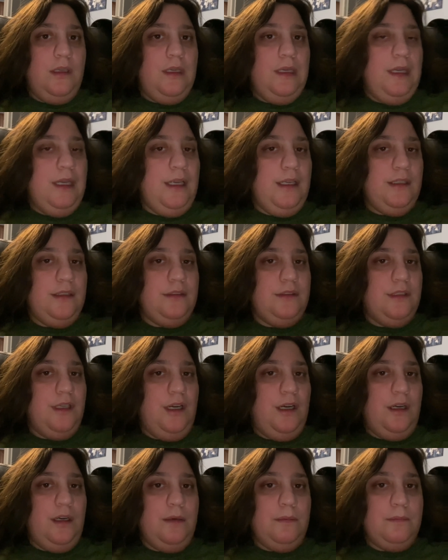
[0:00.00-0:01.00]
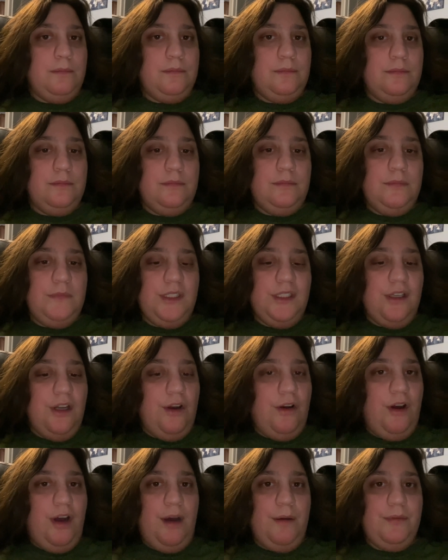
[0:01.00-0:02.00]
And, um, you
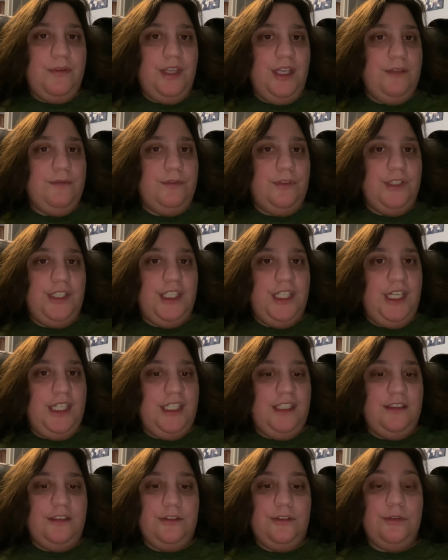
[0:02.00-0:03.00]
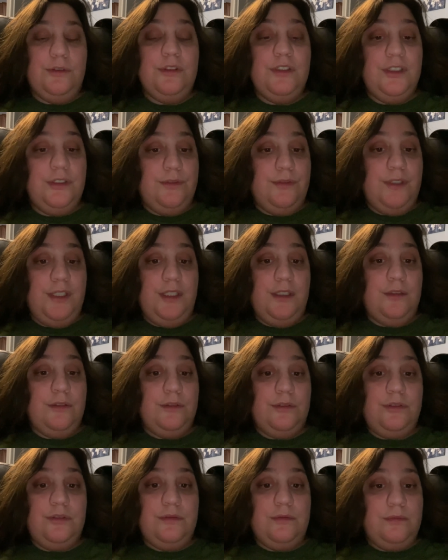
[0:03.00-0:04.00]
know, I'm thankful that I get to do these
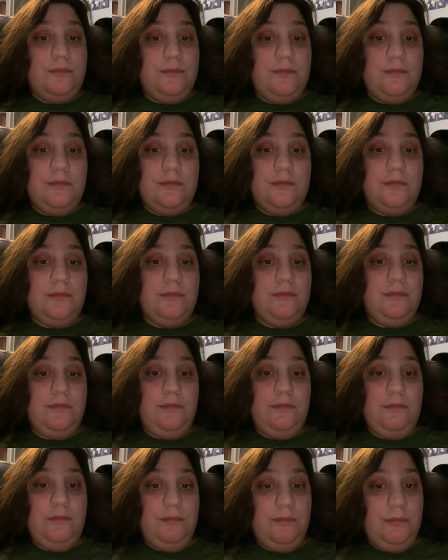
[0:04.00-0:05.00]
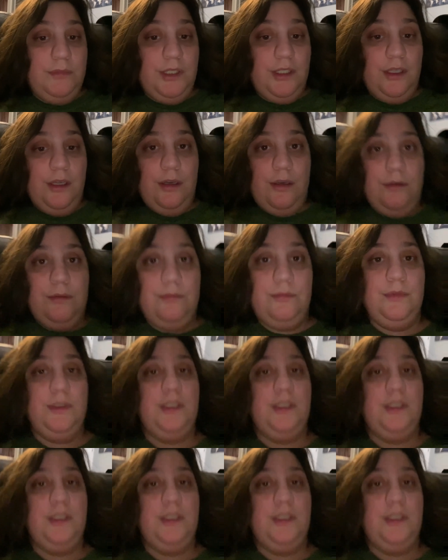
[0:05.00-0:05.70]
videos. You know,